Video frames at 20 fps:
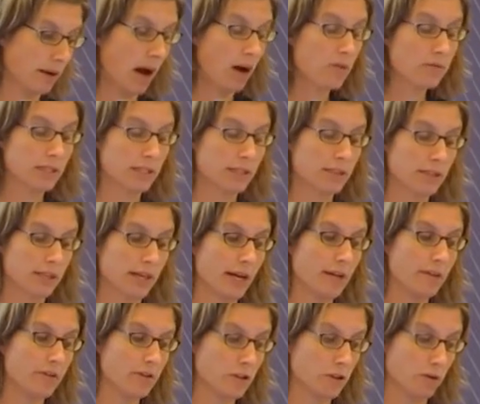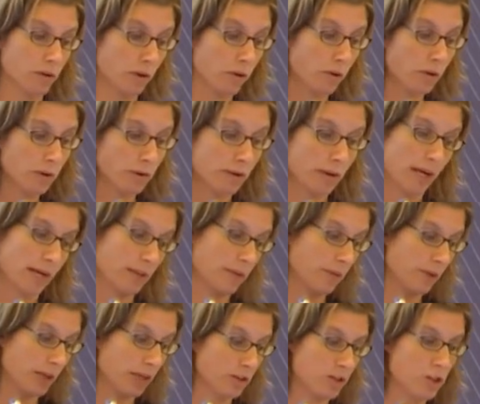how the indicator should look, like
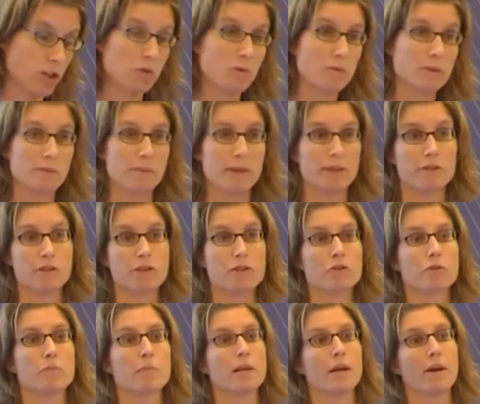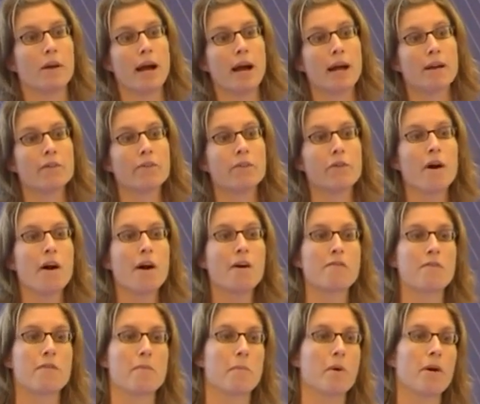we can choose whether it should be a line
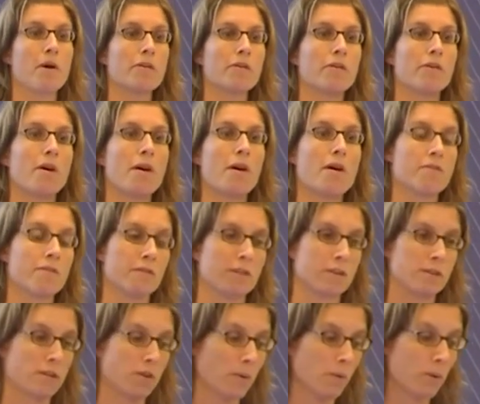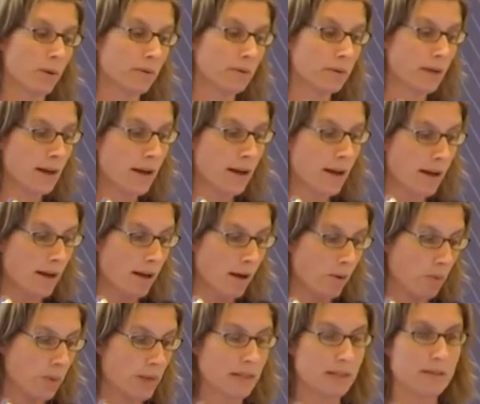graph, a bar graph, and so on.
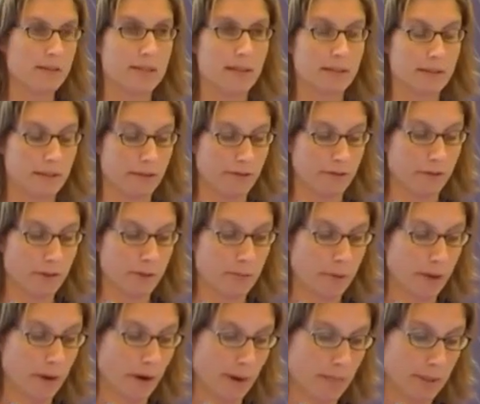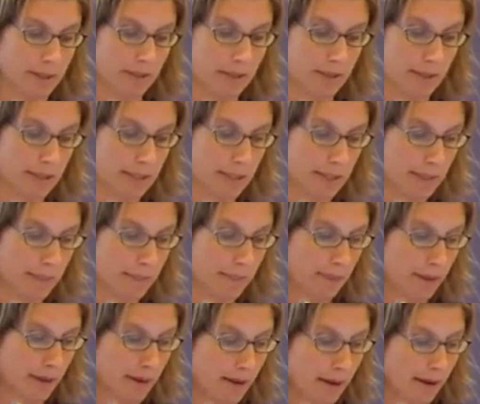We can set different parameters.
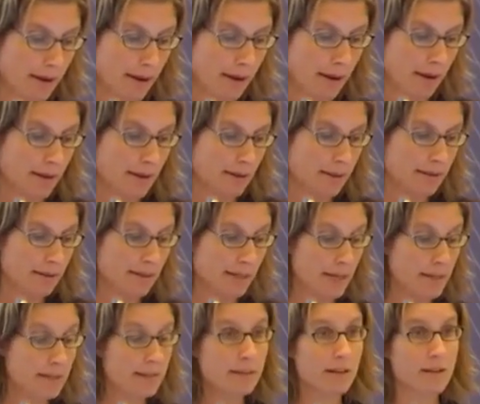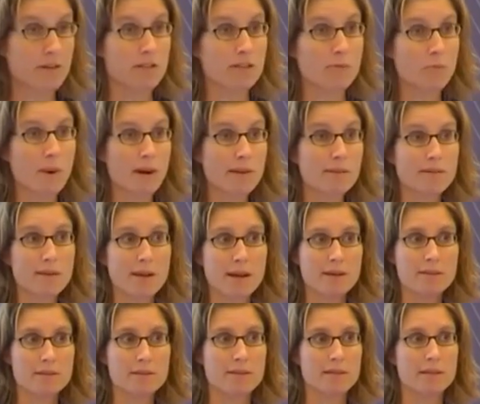Then there's one
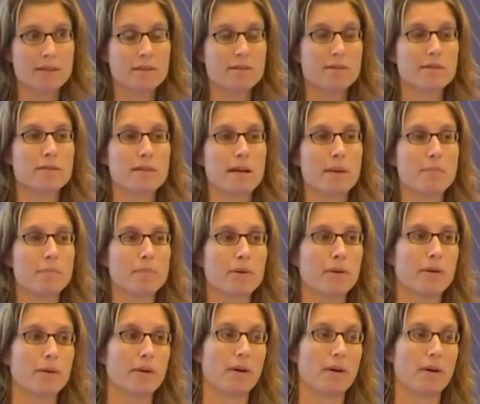last little step